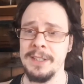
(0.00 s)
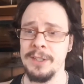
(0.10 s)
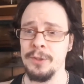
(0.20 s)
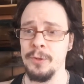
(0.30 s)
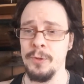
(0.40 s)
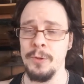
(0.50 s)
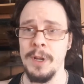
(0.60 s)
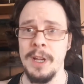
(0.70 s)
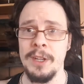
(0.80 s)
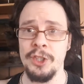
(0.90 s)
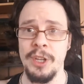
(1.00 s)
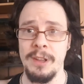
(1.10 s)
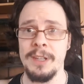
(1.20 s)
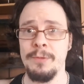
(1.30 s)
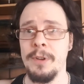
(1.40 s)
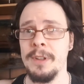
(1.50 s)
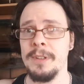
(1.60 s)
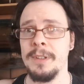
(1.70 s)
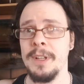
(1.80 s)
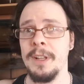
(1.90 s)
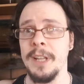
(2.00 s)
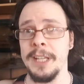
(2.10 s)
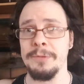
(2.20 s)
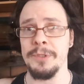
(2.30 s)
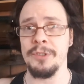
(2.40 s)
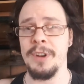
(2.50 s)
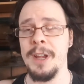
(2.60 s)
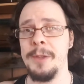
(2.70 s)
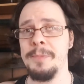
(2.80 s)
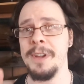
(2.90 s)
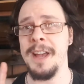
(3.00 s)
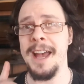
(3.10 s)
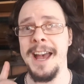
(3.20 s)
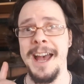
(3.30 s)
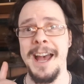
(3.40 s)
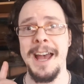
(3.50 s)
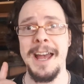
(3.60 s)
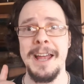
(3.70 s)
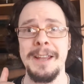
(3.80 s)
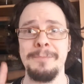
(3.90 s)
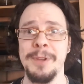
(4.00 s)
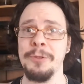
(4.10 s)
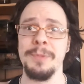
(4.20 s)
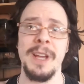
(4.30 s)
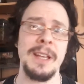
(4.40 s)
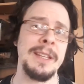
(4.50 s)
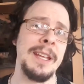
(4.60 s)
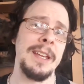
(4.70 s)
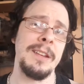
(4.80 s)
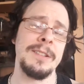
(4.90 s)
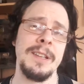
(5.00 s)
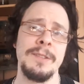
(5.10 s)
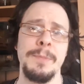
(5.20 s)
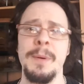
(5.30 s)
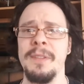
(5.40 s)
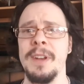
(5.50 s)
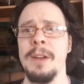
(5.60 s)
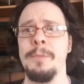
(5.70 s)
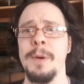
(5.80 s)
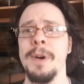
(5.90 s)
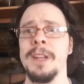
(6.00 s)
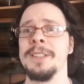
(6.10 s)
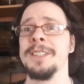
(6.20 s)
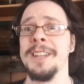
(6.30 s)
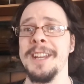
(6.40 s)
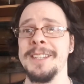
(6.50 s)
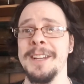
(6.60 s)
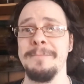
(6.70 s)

please do share this one, like and subscribe, and be good, big guy. Take care of yourselves. Bye bye for now. Bye bye. See you